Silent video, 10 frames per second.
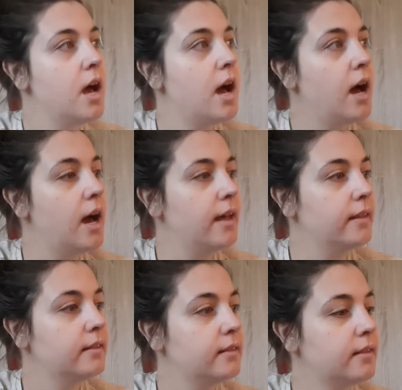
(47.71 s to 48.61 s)

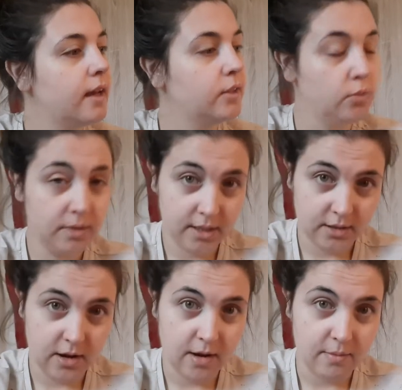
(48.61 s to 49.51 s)
I normally
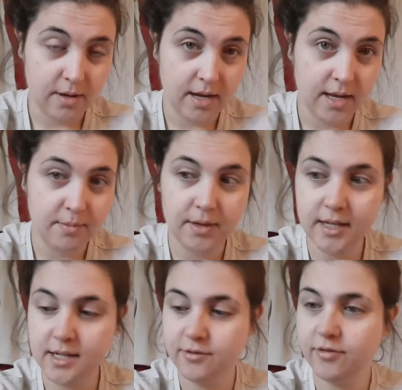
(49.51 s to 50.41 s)
start my
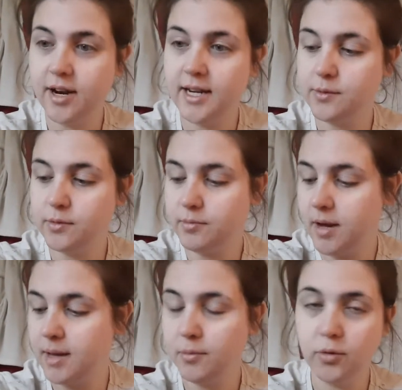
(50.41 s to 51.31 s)
Mondays and Fridays with
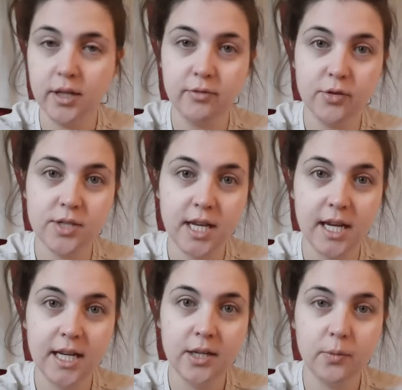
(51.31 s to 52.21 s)
my morning
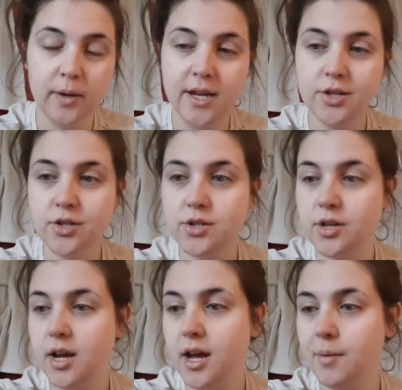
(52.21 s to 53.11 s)
routine, which
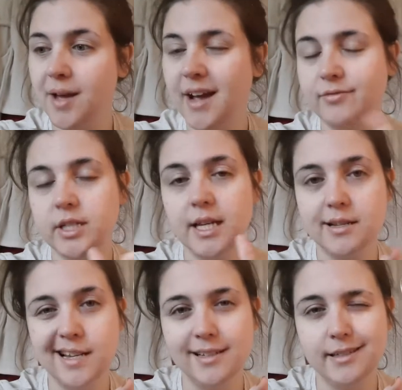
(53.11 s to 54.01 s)
I have to
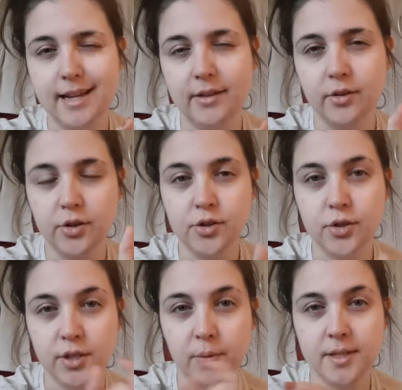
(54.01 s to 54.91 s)
condense down on a
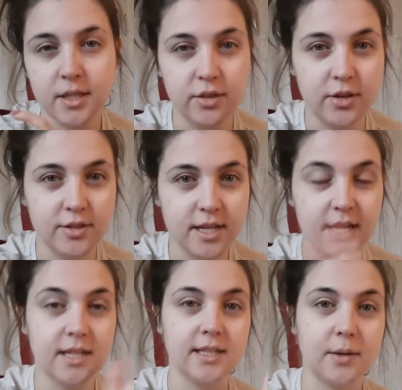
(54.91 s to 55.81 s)
Tuesday, Wednesday, Thursday
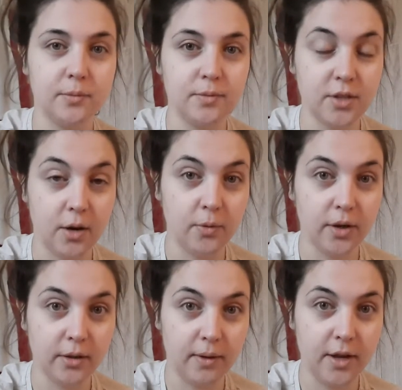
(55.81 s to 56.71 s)
because I start
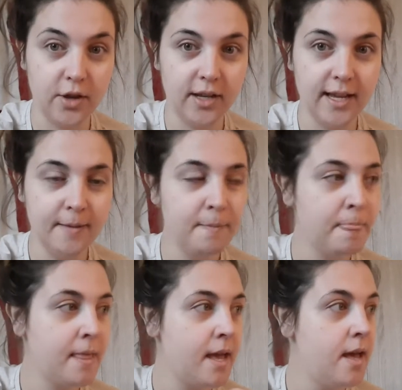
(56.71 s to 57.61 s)
work quite early.
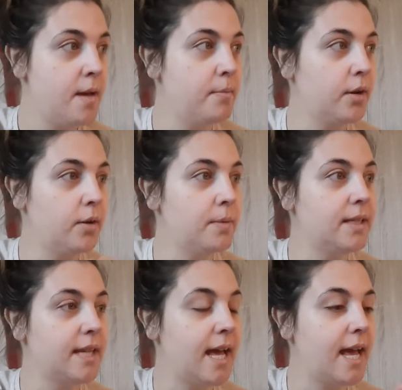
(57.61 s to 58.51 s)
But on a
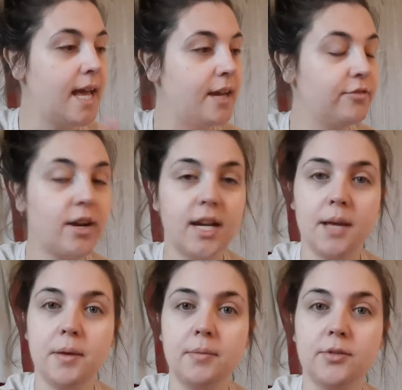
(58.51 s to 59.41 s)
Monday and a Friday,
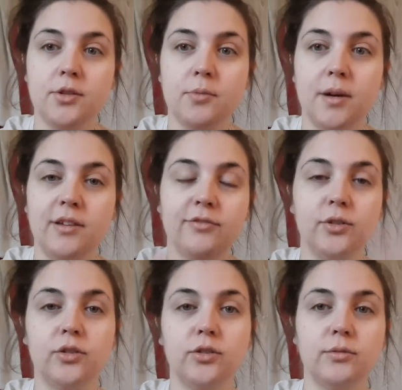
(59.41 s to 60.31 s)
I'm able to do my
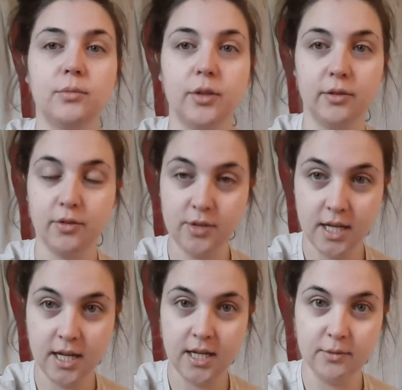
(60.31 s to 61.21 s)
full morning
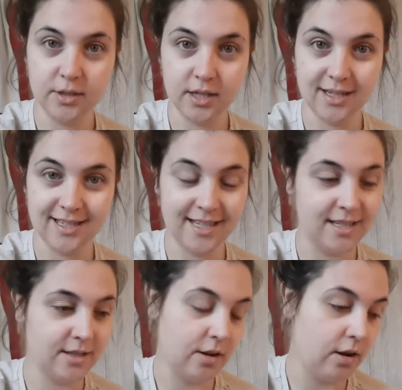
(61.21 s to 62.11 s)
routine, which
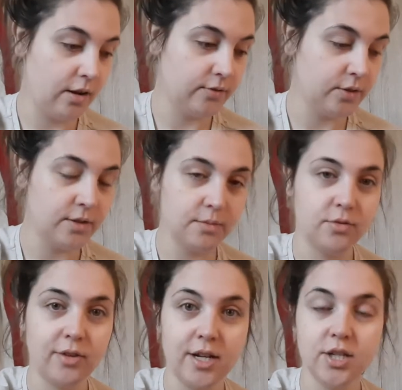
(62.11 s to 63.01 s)
consists of doing some
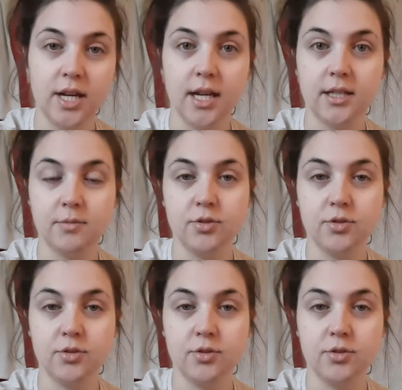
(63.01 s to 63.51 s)
stretching, some